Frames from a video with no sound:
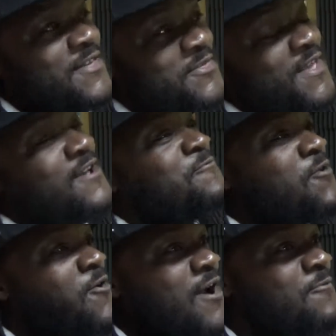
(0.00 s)
The
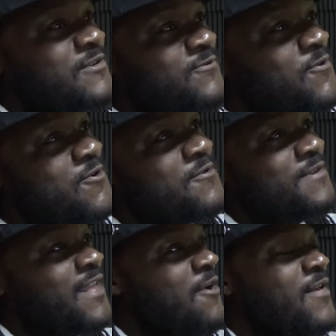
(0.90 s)
theater program was
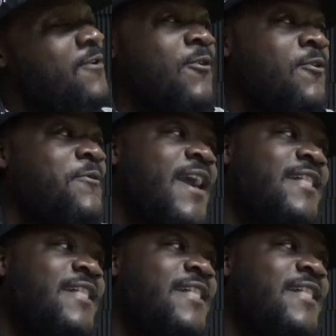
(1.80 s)
full, and they were like, well,